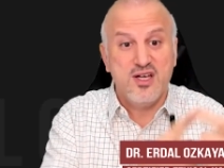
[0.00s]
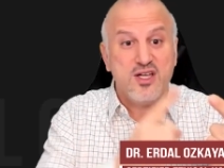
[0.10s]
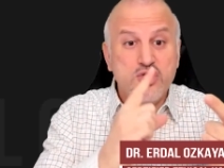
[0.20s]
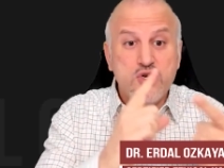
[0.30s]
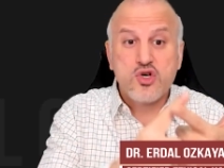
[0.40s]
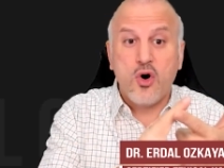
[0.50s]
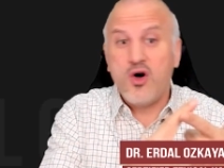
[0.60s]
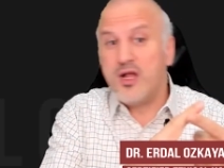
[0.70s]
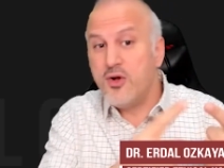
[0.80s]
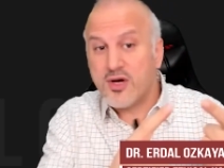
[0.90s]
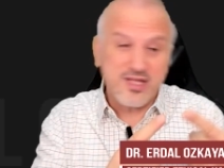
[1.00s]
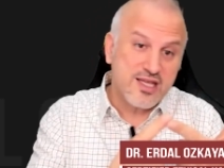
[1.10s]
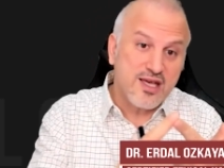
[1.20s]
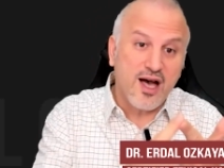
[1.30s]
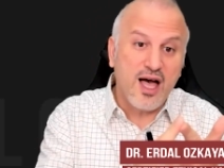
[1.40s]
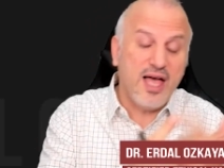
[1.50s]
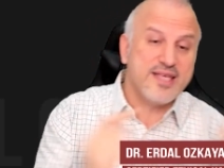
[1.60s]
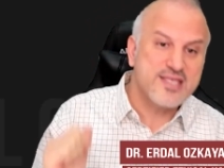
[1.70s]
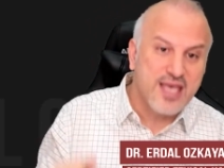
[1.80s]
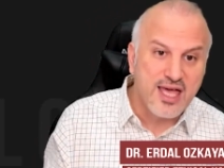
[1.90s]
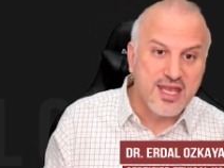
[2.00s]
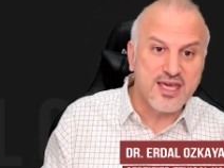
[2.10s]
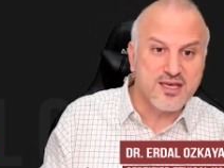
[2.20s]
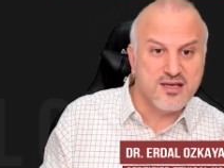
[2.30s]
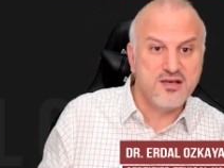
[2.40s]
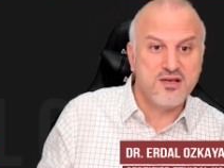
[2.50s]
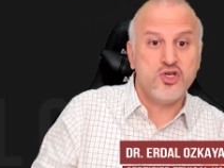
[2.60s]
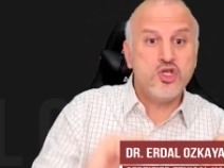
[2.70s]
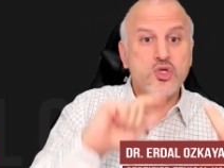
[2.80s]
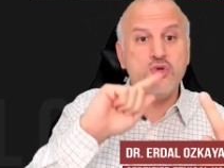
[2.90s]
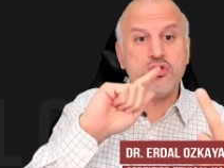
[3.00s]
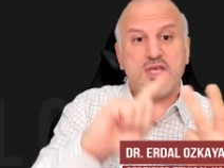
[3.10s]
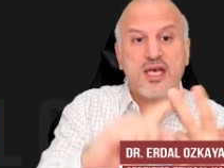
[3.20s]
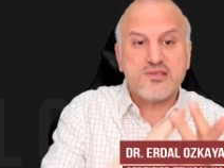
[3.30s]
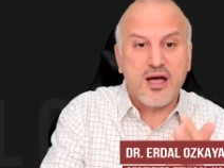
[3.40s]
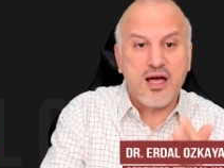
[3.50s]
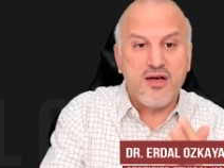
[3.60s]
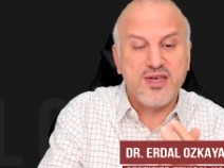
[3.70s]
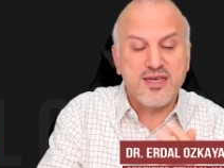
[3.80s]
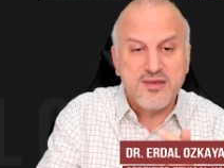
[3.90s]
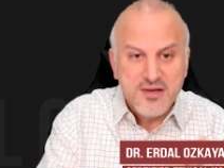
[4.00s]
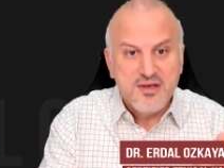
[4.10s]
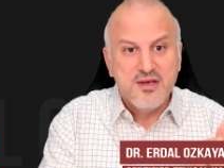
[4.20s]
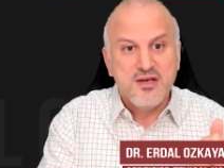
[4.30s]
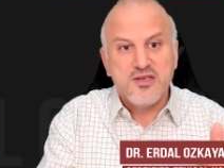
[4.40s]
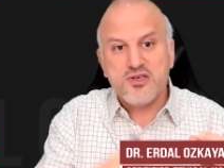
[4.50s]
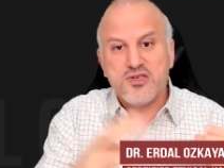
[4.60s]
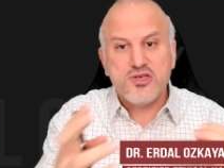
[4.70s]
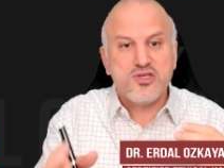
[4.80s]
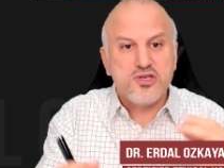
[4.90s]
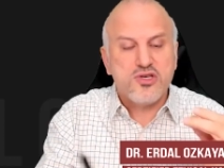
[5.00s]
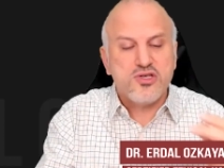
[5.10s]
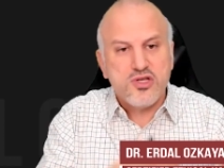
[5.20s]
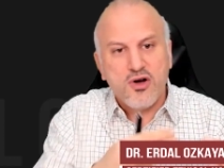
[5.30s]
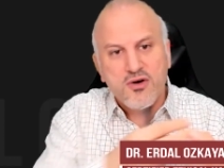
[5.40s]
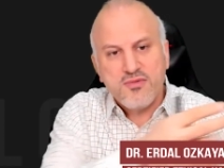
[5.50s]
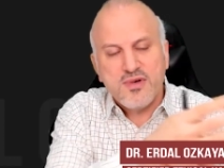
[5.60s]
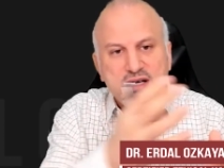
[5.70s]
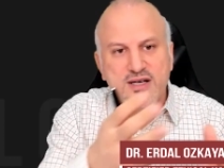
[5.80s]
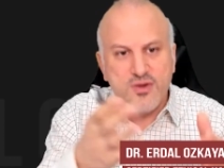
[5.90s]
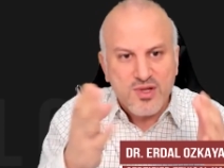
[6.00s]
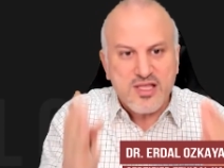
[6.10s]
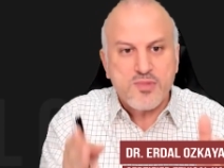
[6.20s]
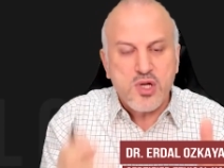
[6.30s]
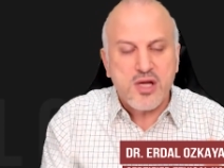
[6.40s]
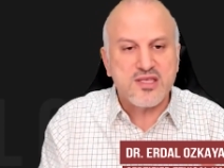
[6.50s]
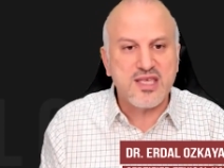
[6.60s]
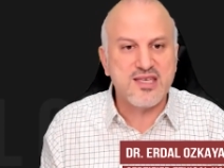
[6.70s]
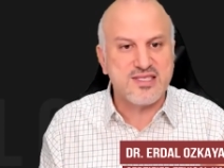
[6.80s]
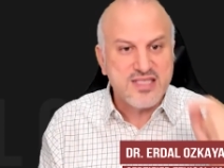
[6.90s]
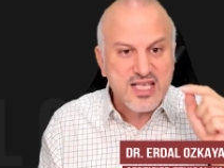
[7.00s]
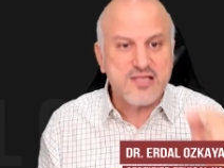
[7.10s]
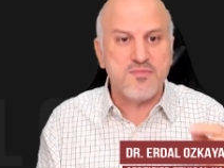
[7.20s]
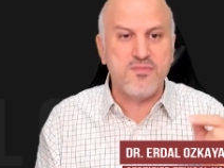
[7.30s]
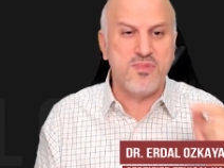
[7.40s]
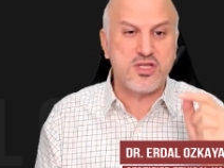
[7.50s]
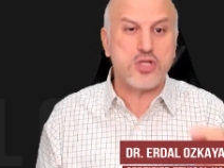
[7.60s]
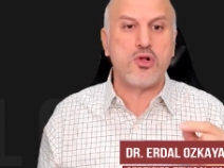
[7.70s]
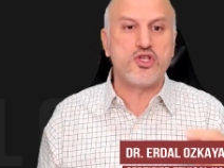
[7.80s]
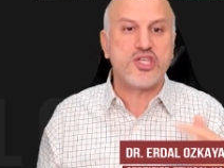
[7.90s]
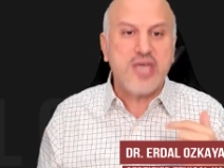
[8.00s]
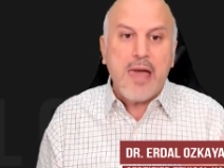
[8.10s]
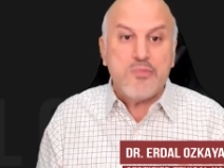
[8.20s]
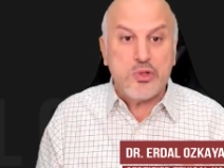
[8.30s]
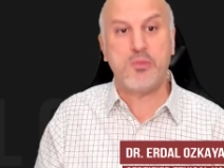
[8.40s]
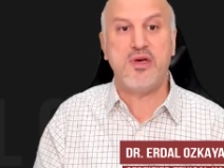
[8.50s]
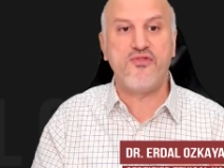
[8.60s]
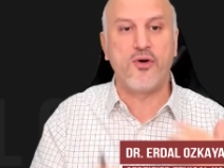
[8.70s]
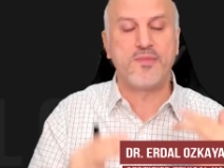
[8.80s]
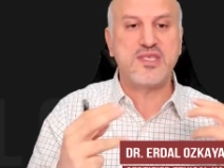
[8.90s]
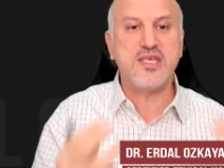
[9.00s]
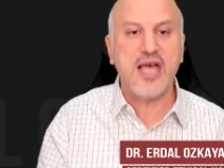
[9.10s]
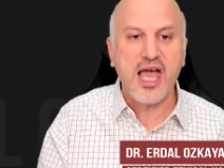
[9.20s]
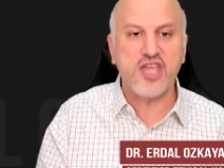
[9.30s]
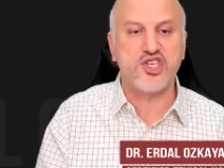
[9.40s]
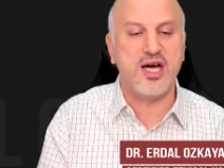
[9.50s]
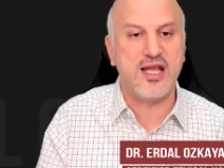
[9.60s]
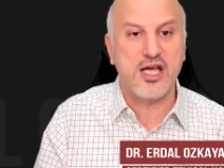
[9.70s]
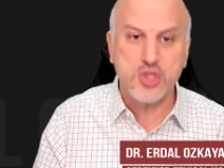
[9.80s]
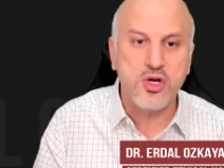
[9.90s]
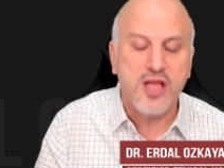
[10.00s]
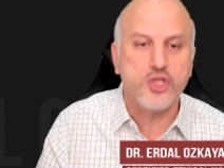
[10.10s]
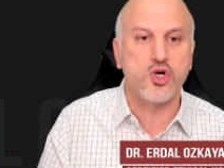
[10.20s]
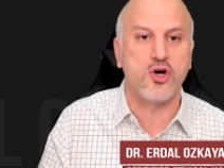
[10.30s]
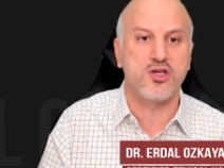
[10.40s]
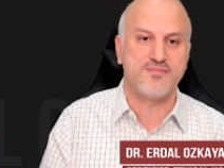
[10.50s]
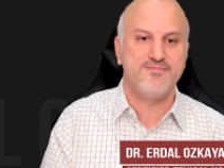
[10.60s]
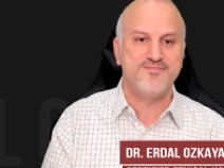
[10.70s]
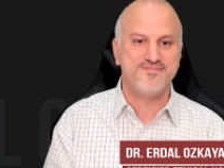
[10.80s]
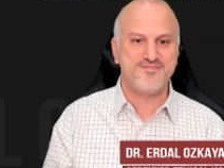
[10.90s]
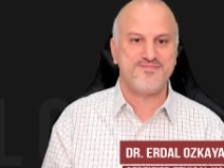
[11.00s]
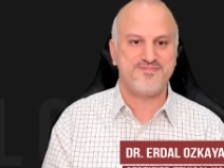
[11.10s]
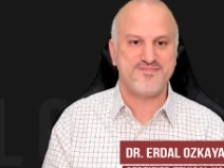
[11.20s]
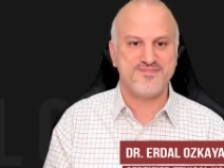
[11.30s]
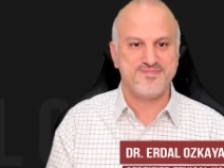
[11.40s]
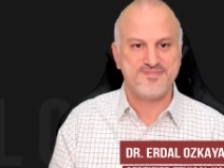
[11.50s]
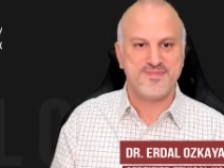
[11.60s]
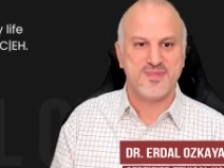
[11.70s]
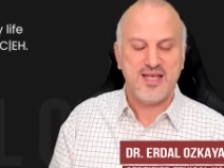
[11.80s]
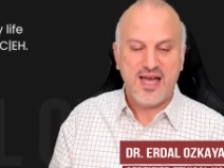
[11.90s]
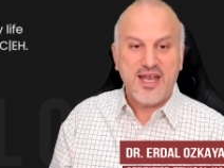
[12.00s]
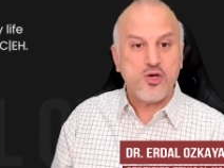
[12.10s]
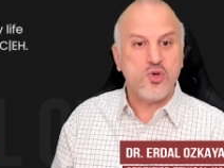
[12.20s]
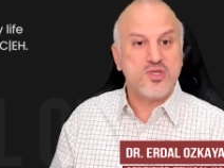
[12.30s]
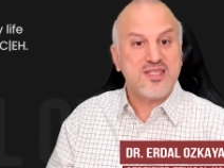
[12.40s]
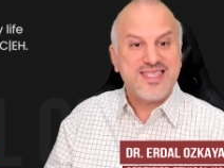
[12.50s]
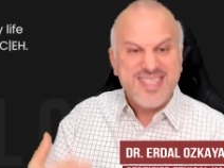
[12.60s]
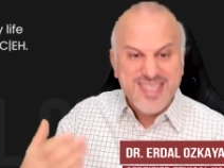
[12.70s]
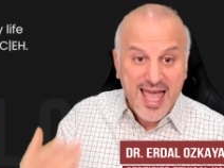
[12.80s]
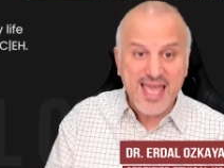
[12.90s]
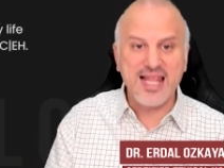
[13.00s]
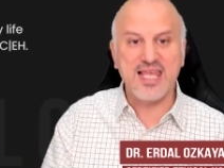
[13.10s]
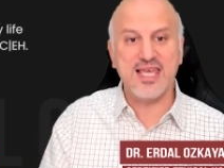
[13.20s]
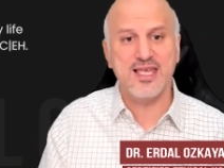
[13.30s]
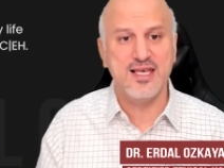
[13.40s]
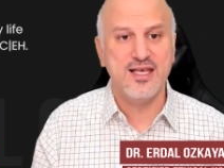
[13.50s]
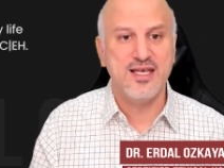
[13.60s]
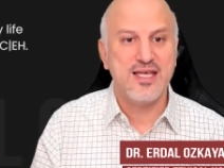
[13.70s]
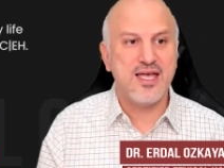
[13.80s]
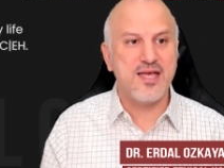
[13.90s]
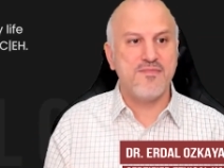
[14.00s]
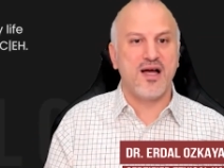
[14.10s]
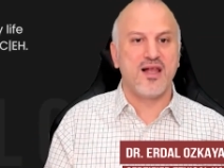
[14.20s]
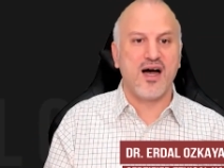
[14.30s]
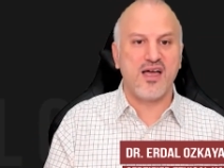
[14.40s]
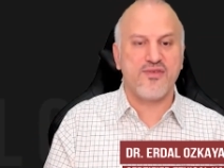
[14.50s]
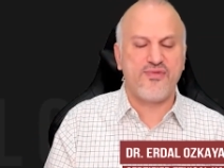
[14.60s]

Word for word: You go and look at the car, scanning. You do test driving, you, you, you, know, uh, what I'm trying to say is this methodology came to me from CEH and I truly enjoy it and I use it daily in my life.